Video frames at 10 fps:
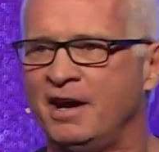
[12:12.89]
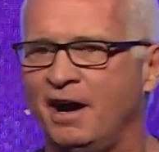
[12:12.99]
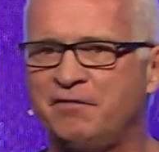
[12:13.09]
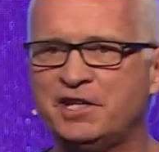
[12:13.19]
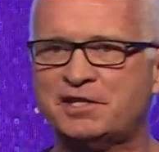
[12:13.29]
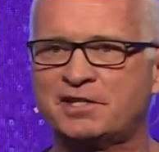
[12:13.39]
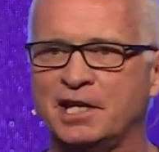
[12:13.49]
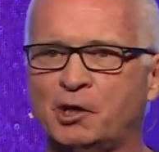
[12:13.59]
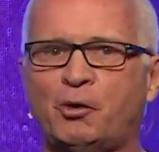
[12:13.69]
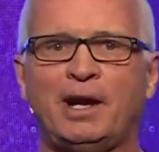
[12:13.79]
of this
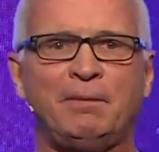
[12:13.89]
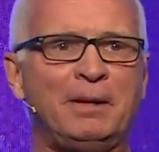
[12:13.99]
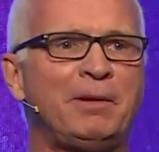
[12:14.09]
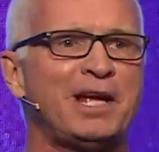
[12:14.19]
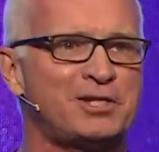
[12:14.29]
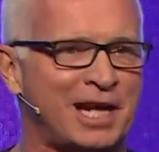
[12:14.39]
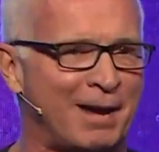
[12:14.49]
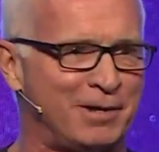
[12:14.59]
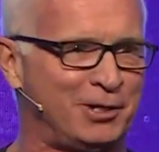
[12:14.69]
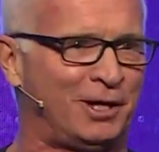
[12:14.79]
incredibly blessed
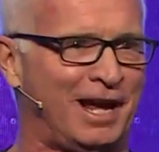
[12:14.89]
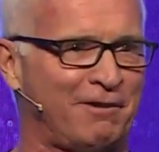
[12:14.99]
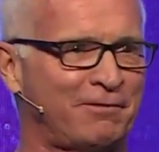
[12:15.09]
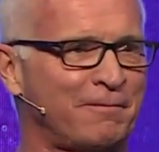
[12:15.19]
time in your life.